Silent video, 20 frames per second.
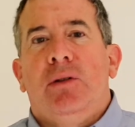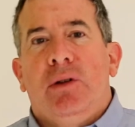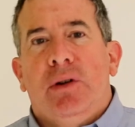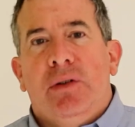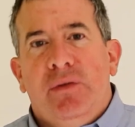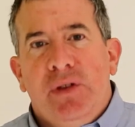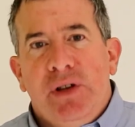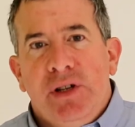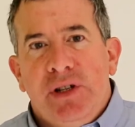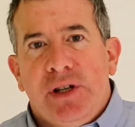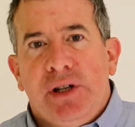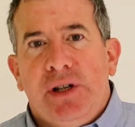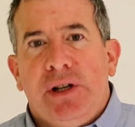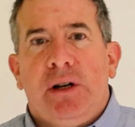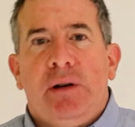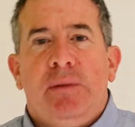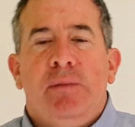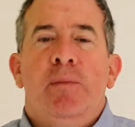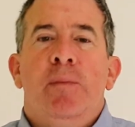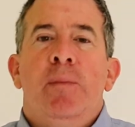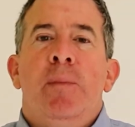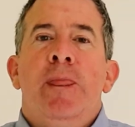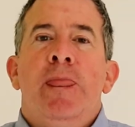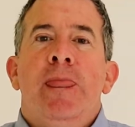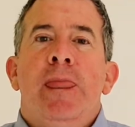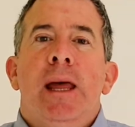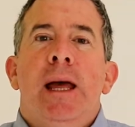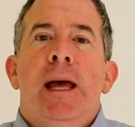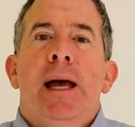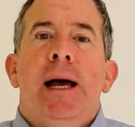or visitor.
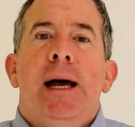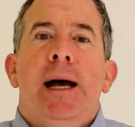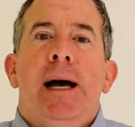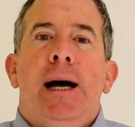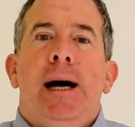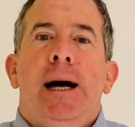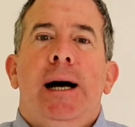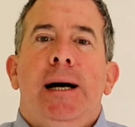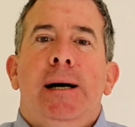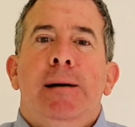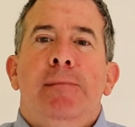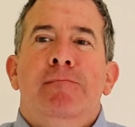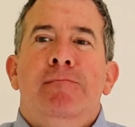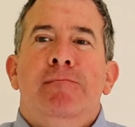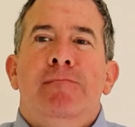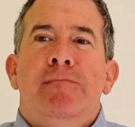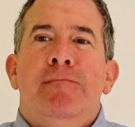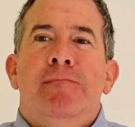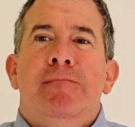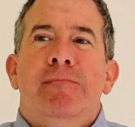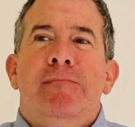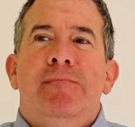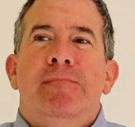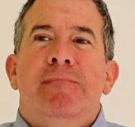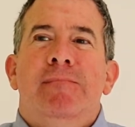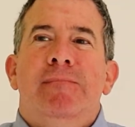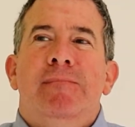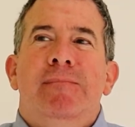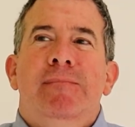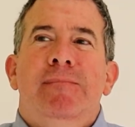
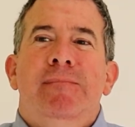And